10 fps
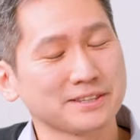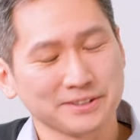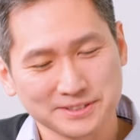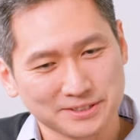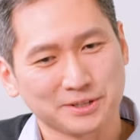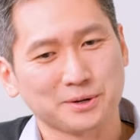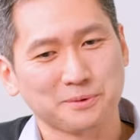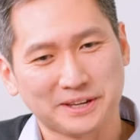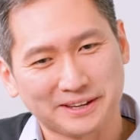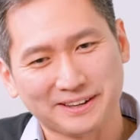took us under our
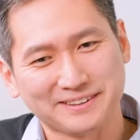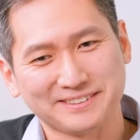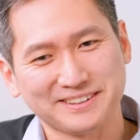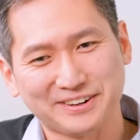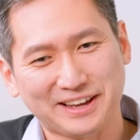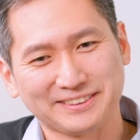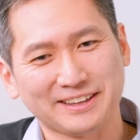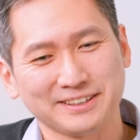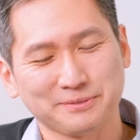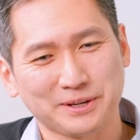wing, and you know, I
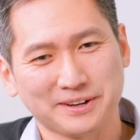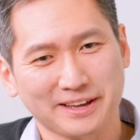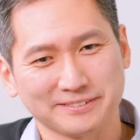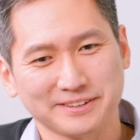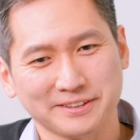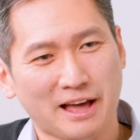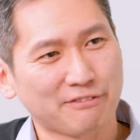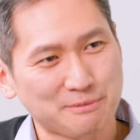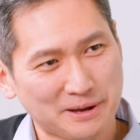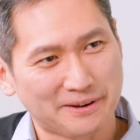think we all had a
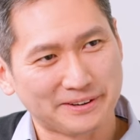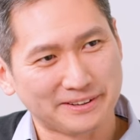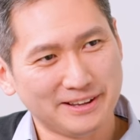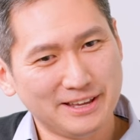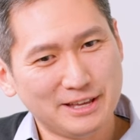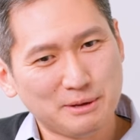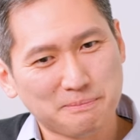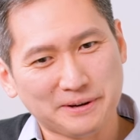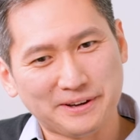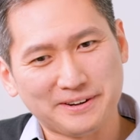laugh about it.
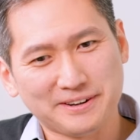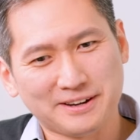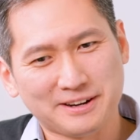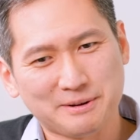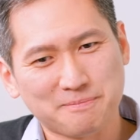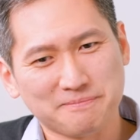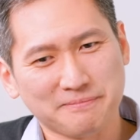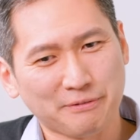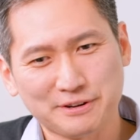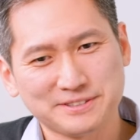But
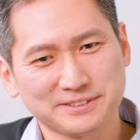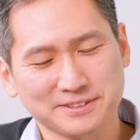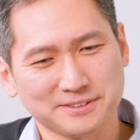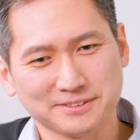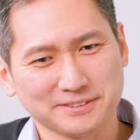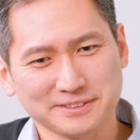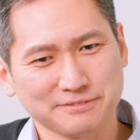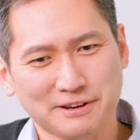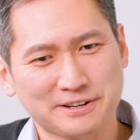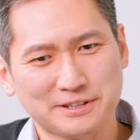my friends still
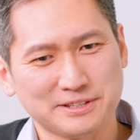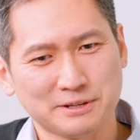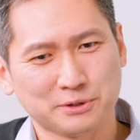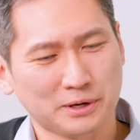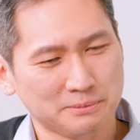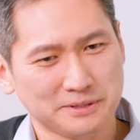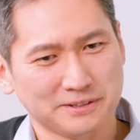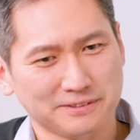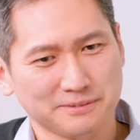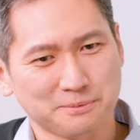find it
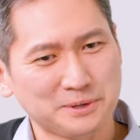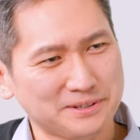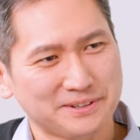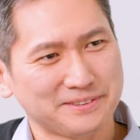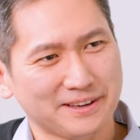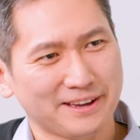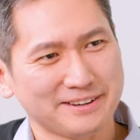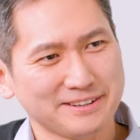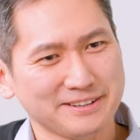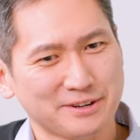incredibly weird that,
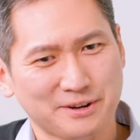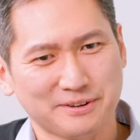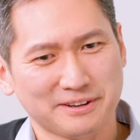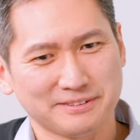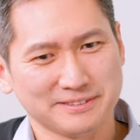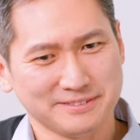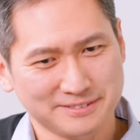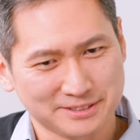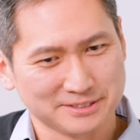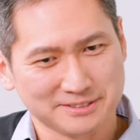you know,
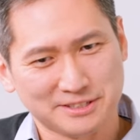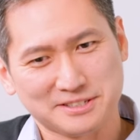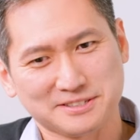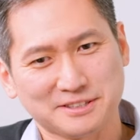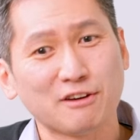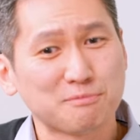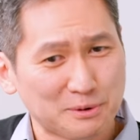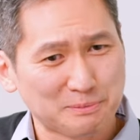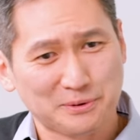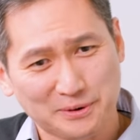this Love
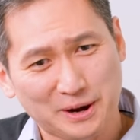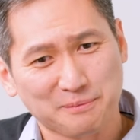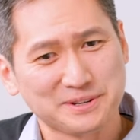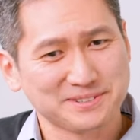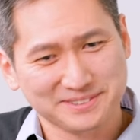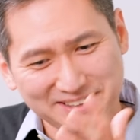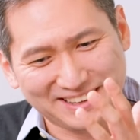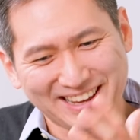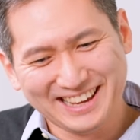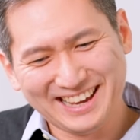Boat program, which
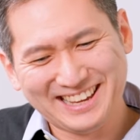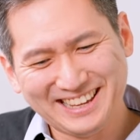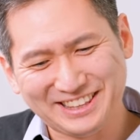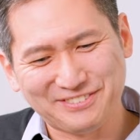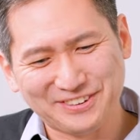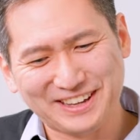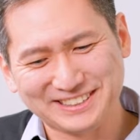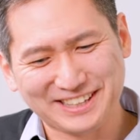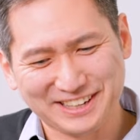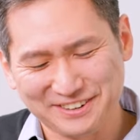they view as
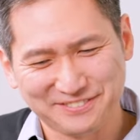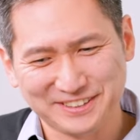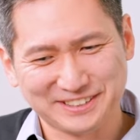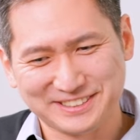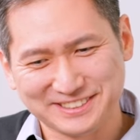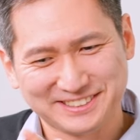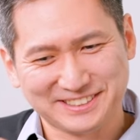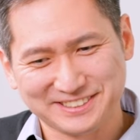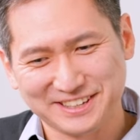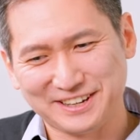like kind of like just
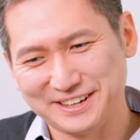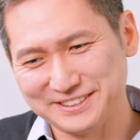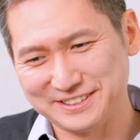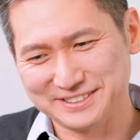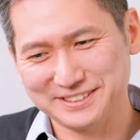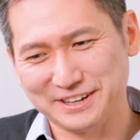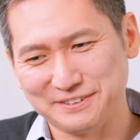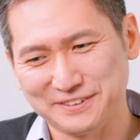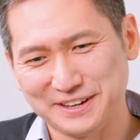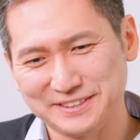this this kind
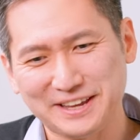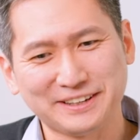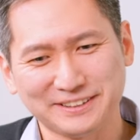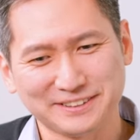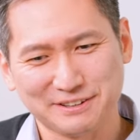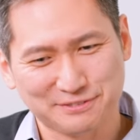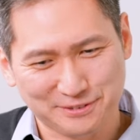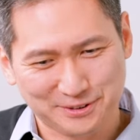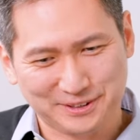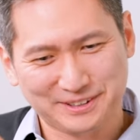of dating thing
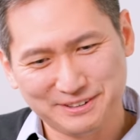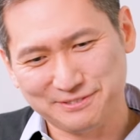for